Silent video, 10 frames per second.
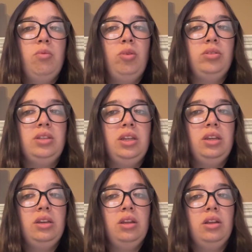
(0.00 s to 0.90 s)
wilted,
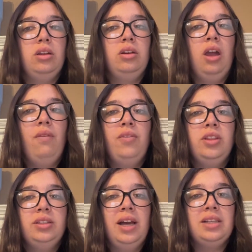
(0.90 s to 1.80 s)
not for
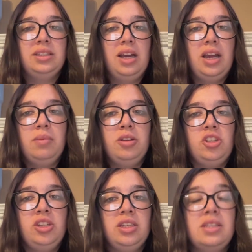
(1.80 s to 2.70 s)
the last time, and
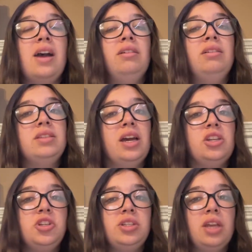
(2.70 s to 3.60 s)
she is silenced, as
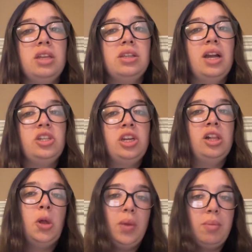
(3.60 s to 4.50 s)
she says, 'I shall
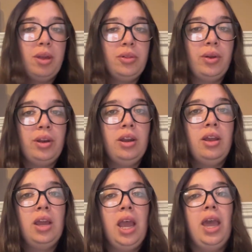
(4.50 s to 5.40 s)
obey my lord.'"
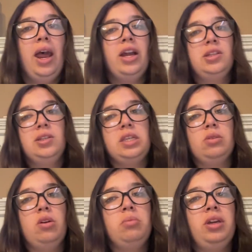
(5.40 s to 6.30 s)
And I chose this
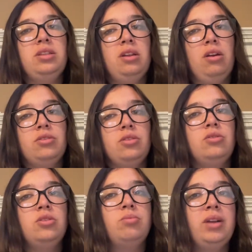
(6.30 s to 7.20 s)
quote because it also
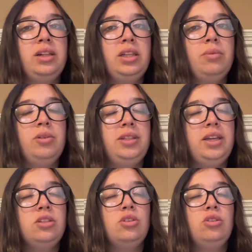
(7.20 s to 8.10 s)
directly
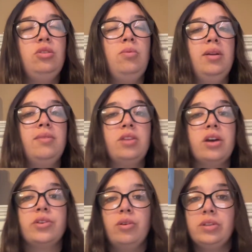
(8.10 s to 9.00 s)
relates to one of the
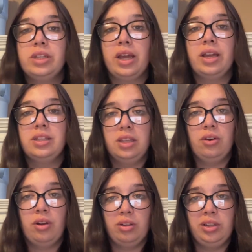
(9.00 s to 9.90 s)
other quotes that I had said
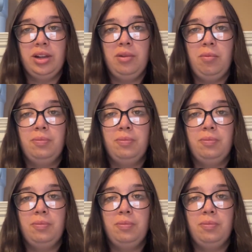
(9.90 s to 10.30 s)
earlier.